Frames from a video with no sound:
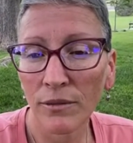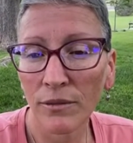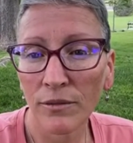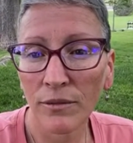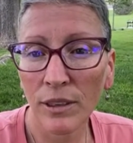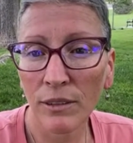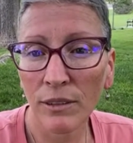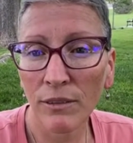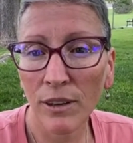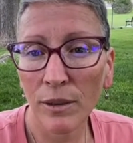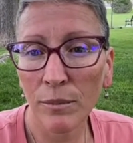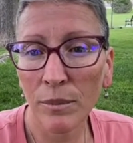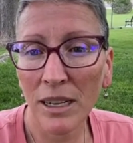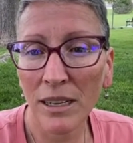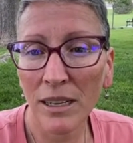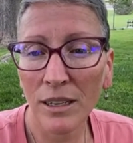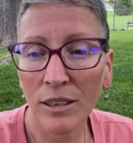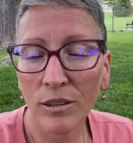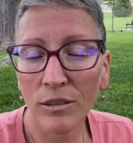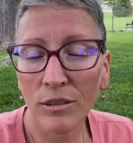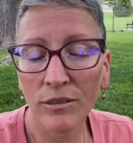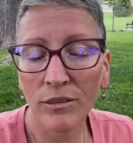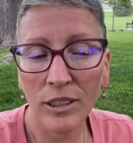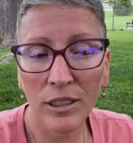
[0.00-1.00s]
if I'm getting a
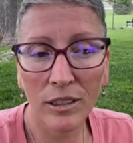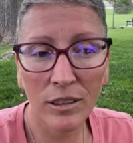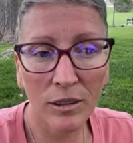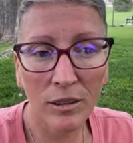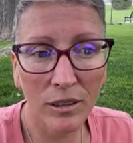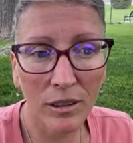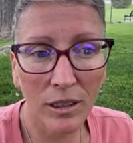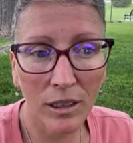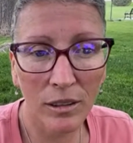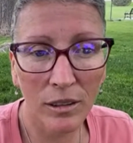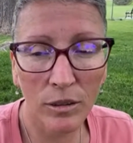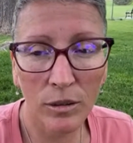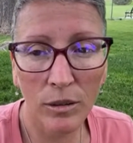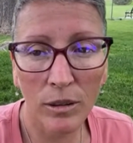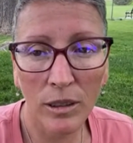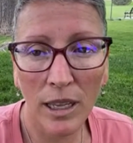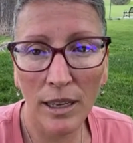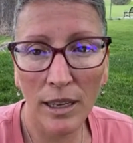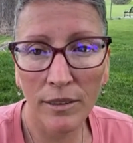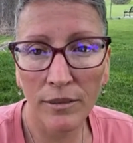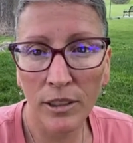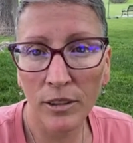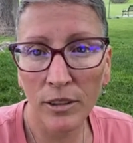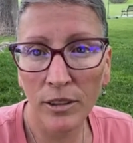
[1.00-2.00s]
new vehicle, I'll do a
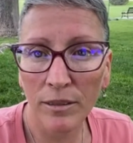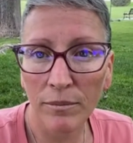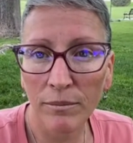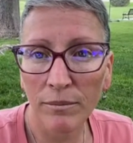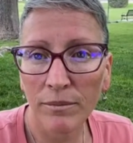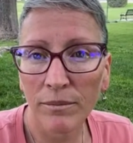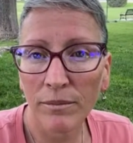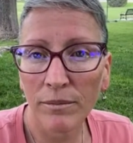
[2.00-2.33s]
live stream.